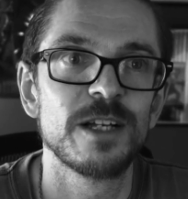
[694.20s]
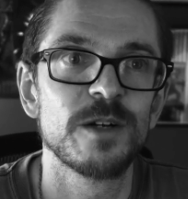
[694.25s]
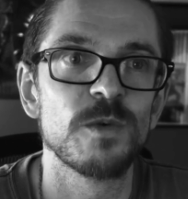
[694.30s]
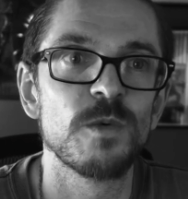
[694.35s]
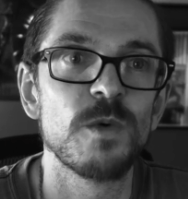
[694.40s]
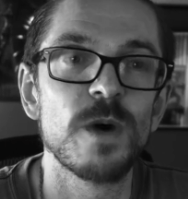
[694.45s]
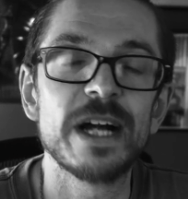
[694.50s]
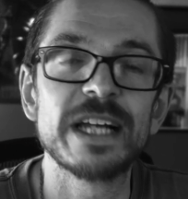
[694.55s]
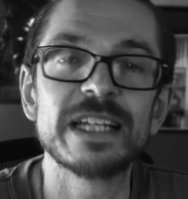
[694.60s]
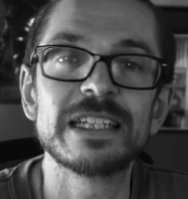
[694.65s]

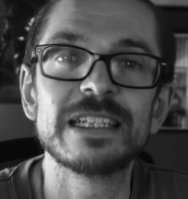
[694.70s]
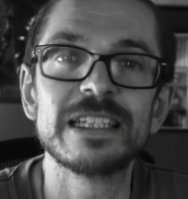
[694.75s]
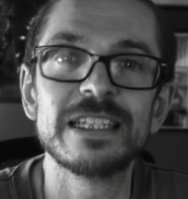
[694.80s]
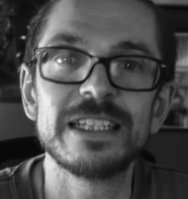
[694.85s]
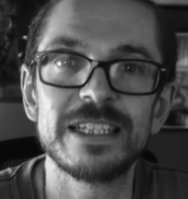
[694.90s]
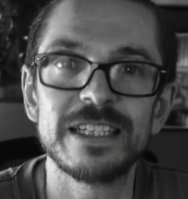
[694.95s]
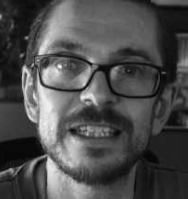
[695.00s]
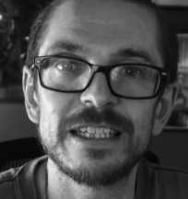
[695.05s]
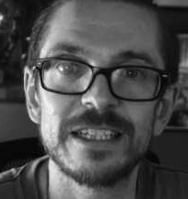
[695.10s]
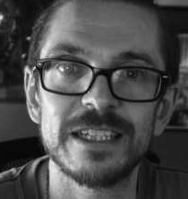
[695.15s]

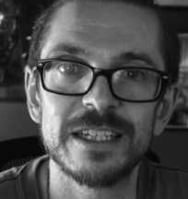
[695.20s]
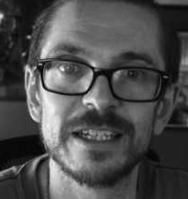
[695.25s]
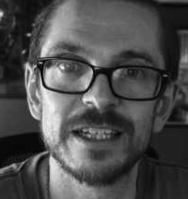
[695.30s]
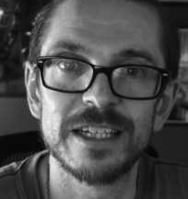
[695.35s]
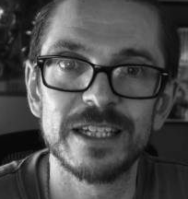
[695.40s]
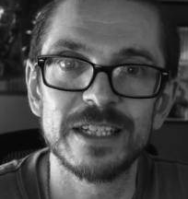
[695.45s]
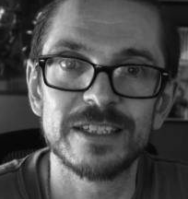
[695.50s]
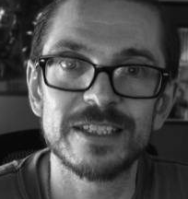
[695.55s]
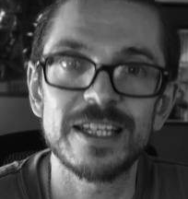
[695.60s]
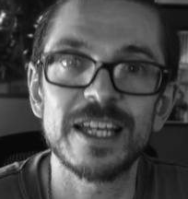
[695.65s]
widely
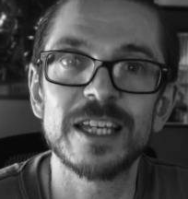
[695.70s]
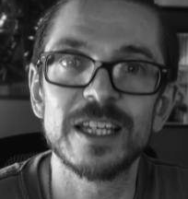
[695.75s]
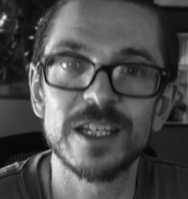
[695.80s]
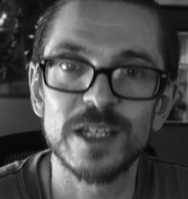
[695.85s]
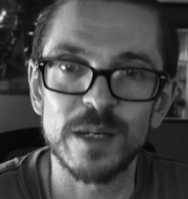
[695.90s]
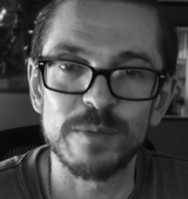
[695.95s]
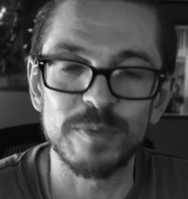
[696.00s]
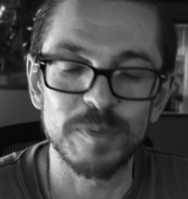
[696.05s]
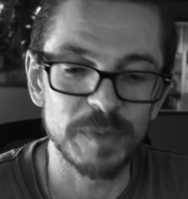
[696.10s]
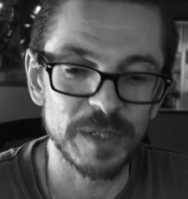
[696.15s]
taken
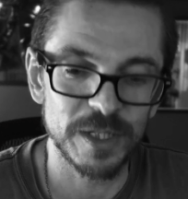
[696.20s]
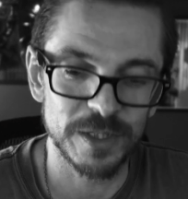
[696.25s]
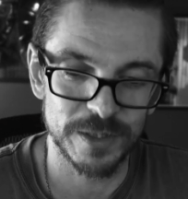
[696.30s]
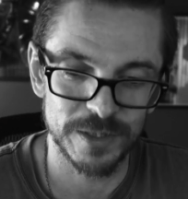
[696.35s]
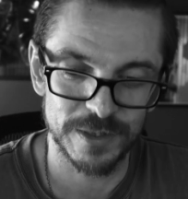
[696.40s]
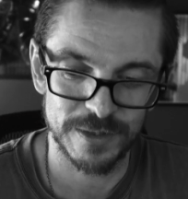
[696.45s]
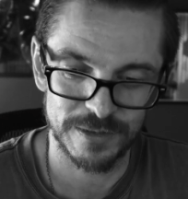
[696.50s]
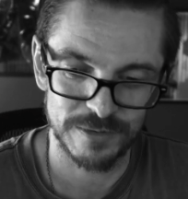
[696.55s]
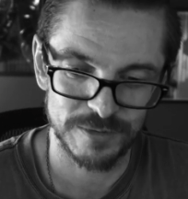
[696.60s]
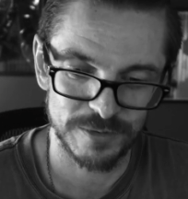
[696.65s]
up,
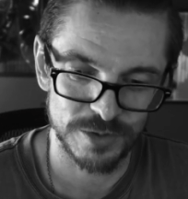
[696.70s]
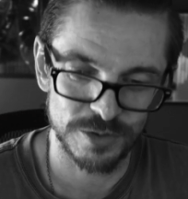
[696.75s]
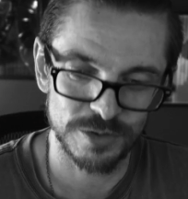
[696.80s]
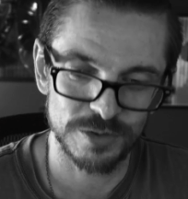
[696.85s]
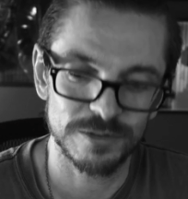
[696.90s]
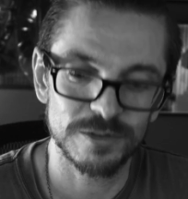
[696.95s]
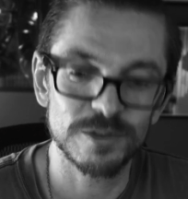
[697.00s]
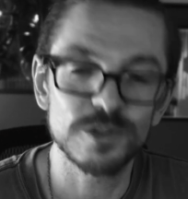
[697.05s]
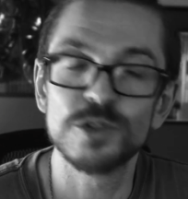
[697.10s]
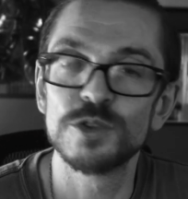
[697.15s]
because
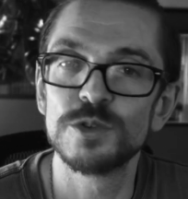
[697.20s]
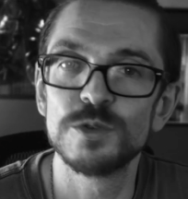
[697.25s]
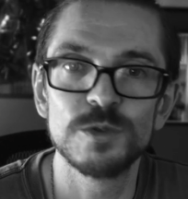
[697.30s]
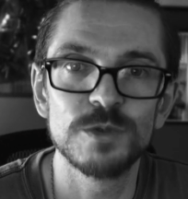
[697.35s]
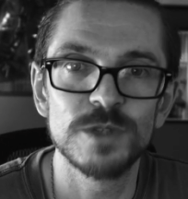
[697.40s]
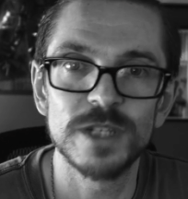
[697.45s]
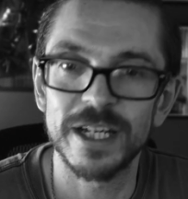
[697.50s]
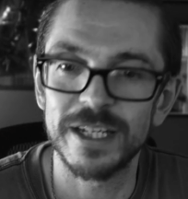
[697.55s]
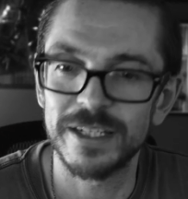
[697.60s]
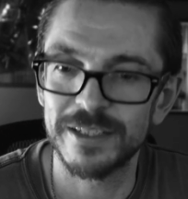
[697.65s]

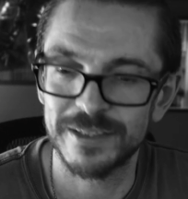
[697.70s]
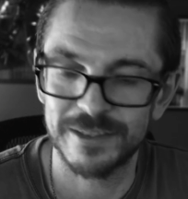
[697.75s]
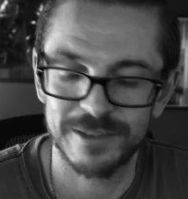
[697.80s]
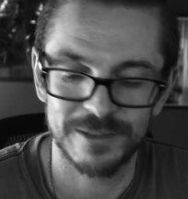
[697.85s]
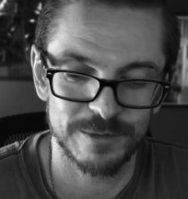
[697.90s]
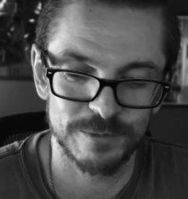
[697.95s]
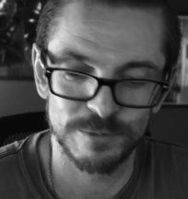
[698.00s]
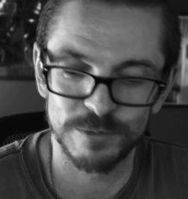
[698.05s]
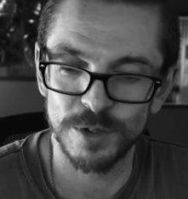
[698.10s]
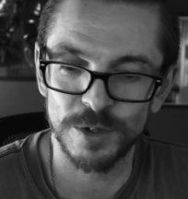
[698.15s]
2
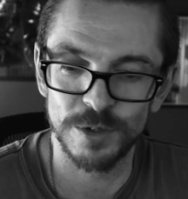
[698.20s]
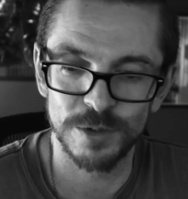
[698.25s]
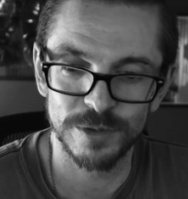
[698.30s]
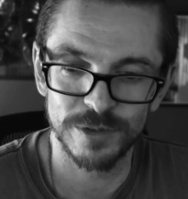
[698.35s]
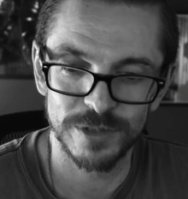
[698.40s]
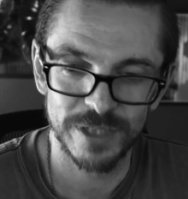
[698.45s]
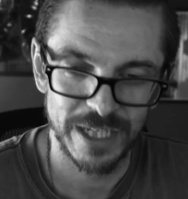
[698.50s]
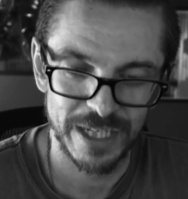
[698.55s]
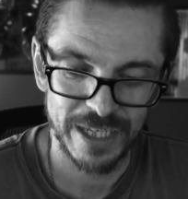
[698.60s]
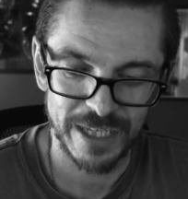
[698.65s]
dice
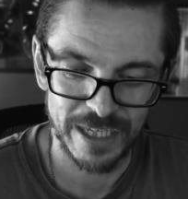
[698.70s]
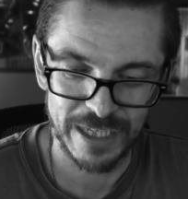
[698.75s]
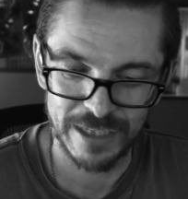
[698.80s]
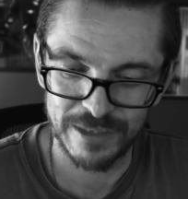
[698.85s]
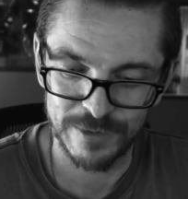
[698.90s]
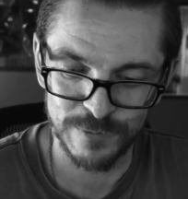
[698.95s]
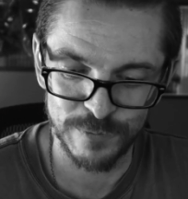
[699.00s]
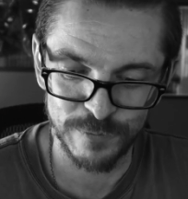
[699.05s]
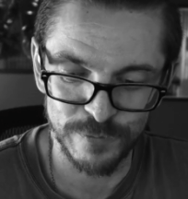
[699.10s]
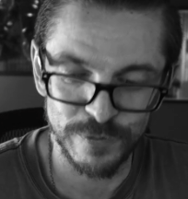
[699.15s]
roll,
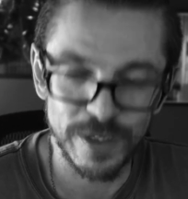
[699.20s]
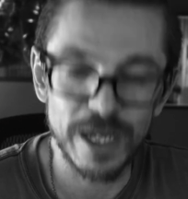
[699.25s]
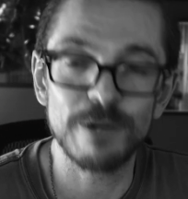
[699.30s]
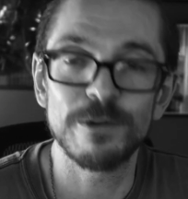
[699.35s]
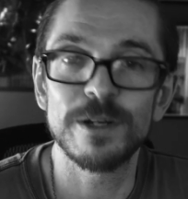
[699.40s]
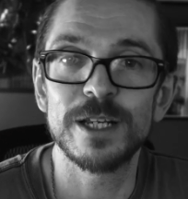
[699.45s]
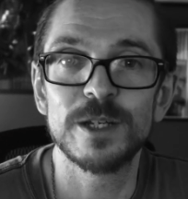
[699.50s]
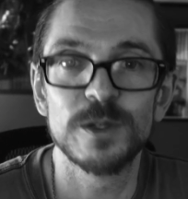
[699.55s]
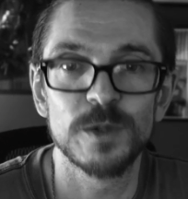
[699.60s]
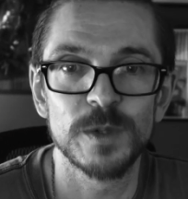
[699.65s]
it's
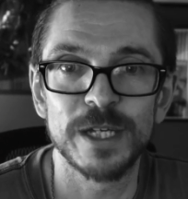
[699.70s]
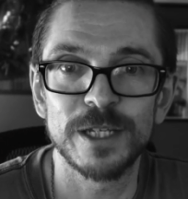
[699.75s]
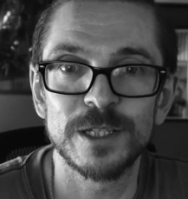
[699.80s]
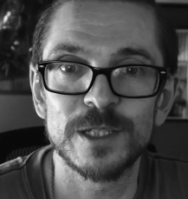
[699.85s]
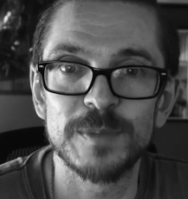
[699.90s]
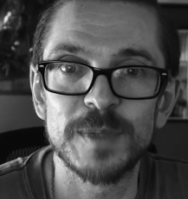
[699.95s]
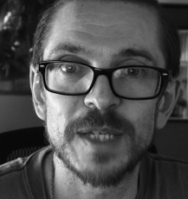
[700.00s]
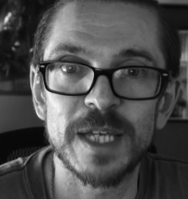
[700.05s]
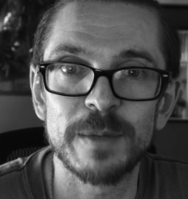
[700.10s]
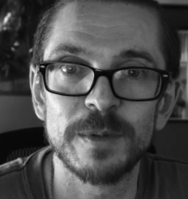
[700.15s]
very quick
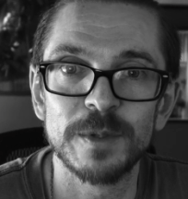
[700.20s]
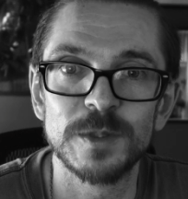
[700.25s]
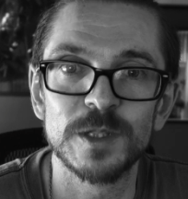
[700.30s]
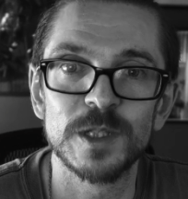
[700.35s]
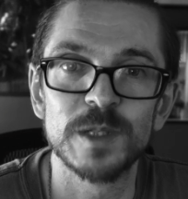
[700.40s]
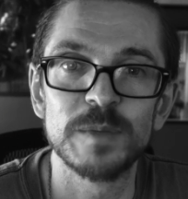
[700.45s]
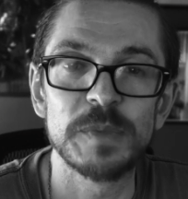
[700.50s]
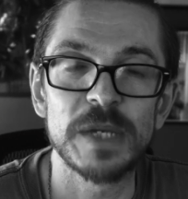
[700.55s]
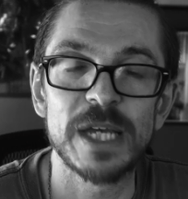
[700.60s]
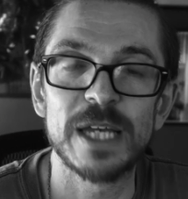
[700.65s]
to be able to
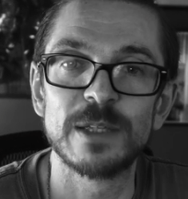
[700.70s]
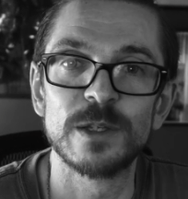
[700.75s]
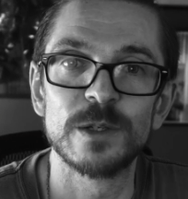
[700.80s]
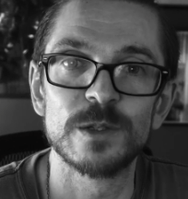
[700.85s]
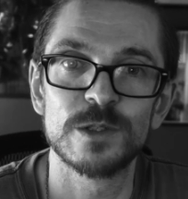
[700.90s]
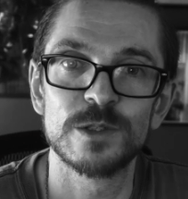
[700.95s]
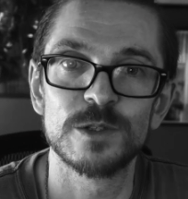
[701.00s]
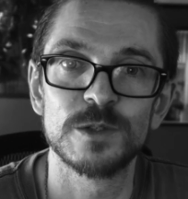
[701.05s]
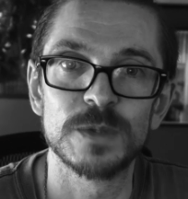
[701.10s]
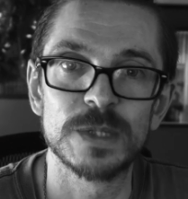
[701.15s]
compare
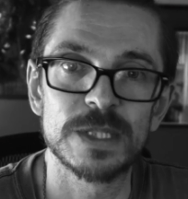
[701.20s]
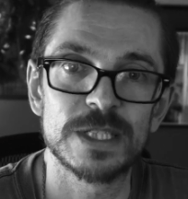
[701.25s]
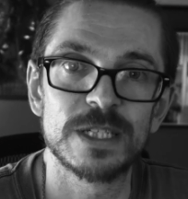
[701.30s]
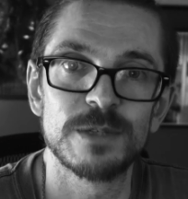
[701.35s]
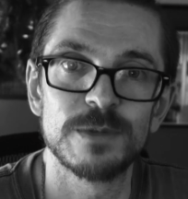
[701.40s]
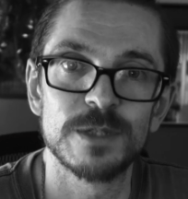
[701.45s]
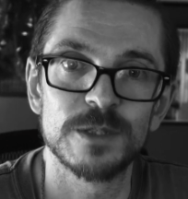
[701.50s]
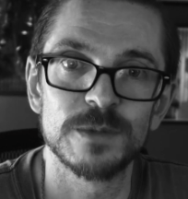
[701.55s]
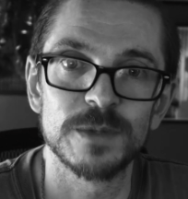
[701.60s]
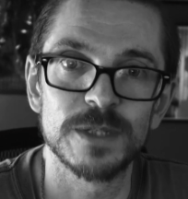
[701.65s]
those 2 and
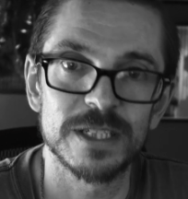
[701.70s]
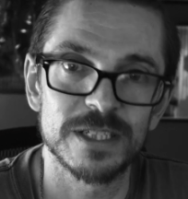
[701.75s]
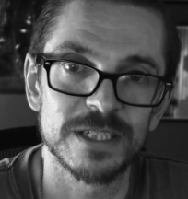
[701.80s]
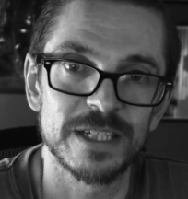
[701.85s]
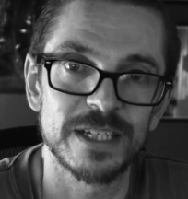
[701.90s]
see which one is